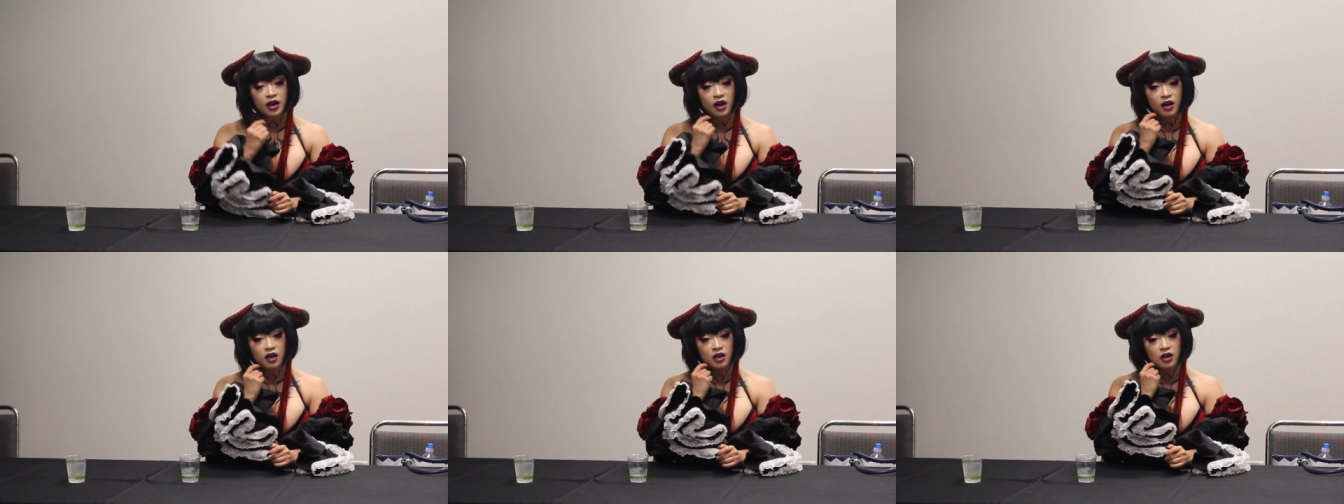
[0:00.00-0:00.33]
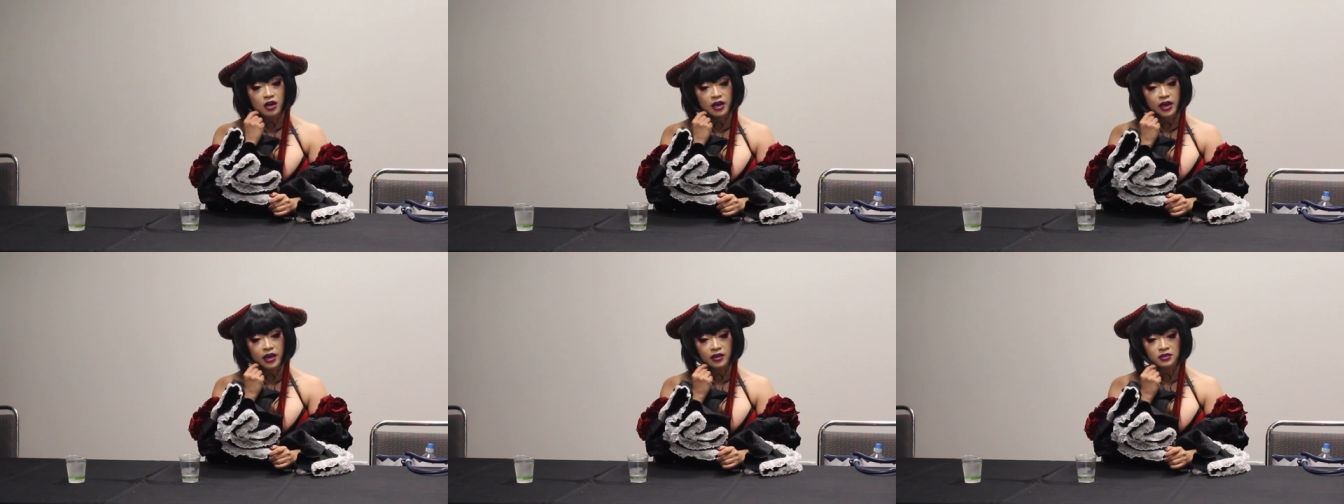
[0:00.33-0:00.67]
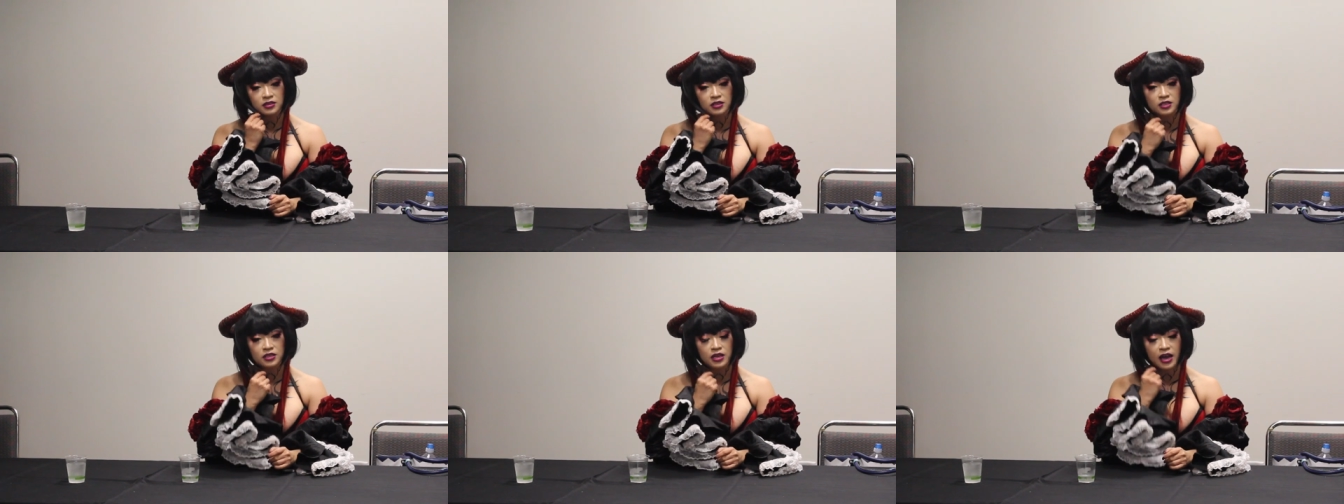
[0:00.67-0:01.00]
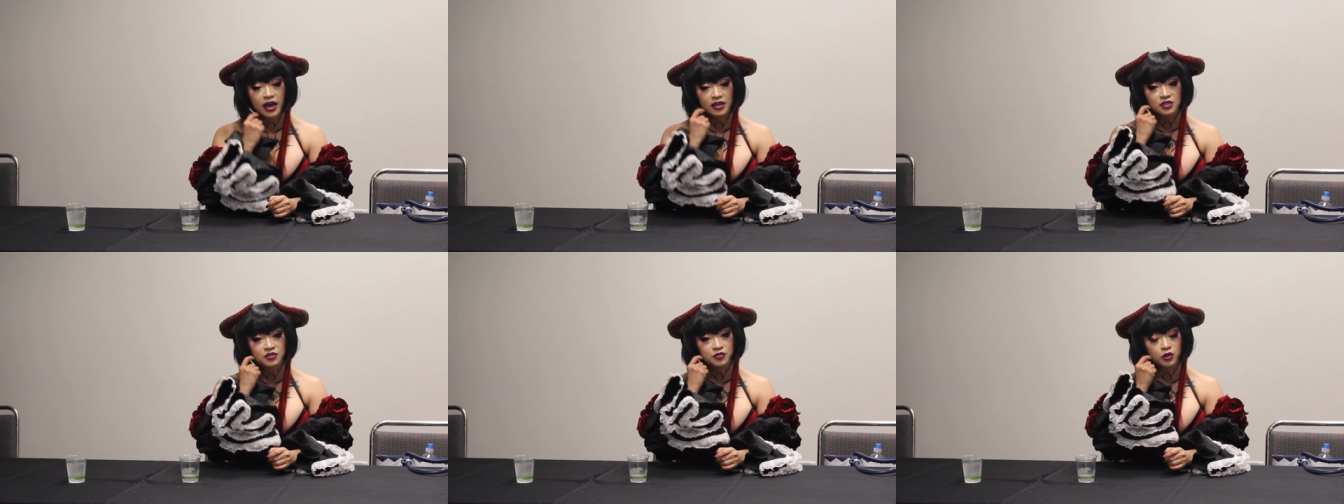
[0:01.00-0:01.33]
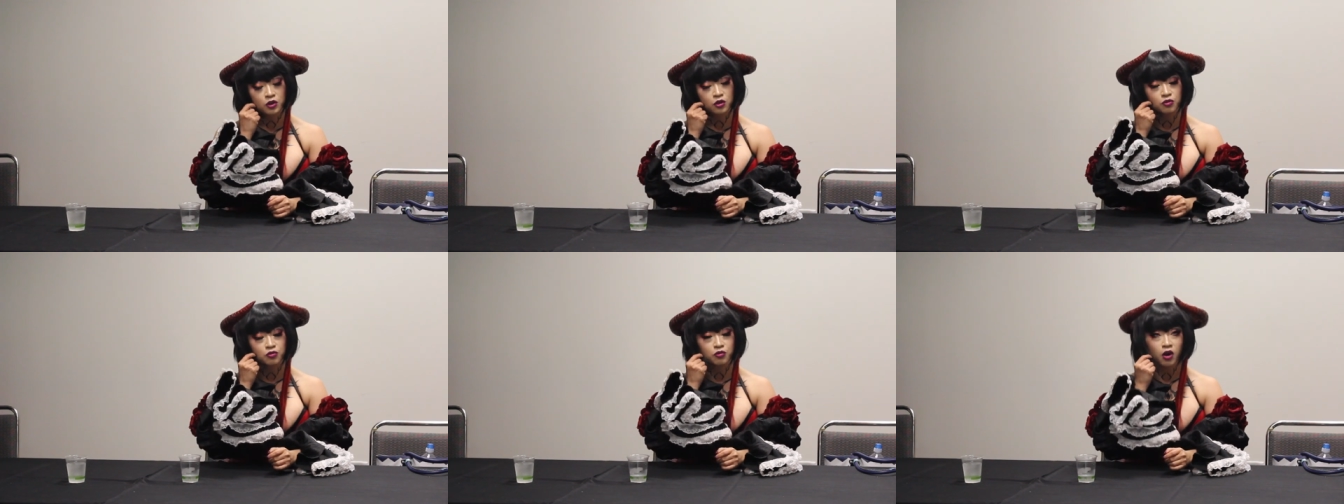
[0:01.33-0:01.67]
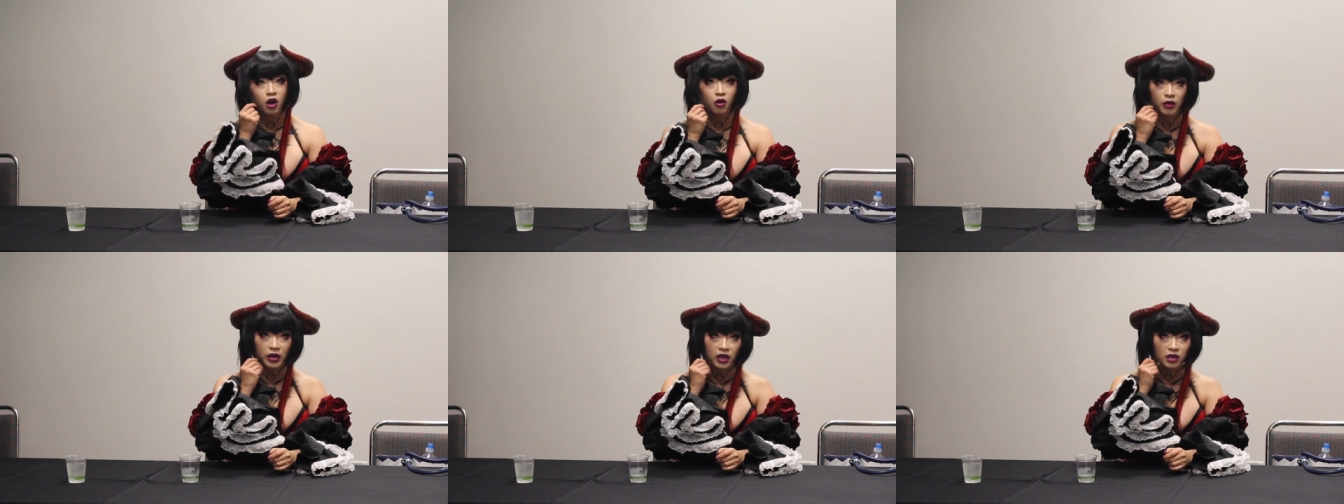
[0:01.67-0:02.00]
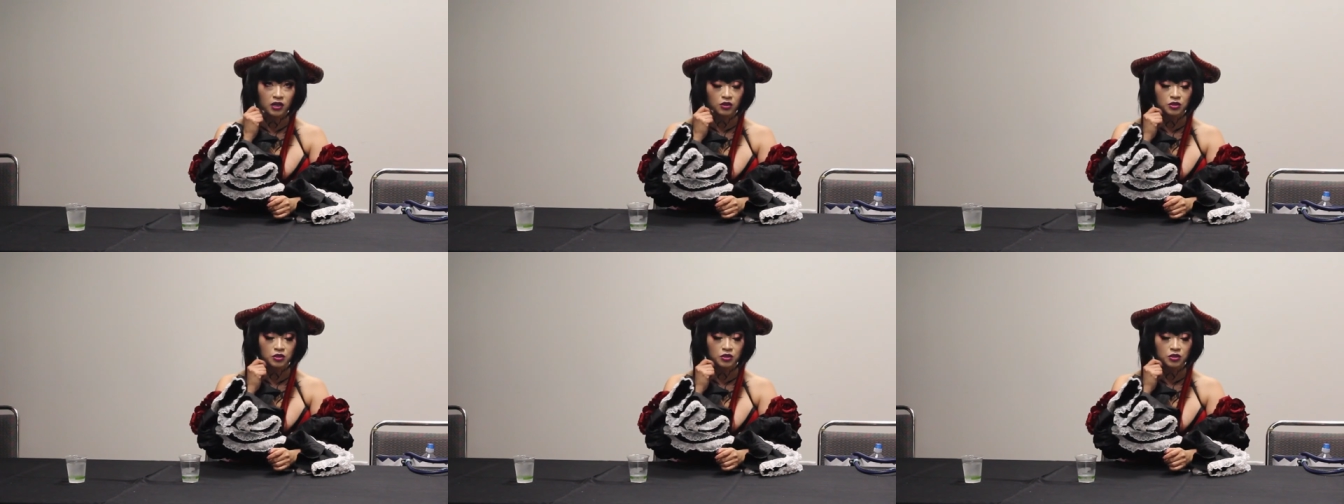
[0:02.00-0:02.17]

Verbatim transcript: Uh, and as for growing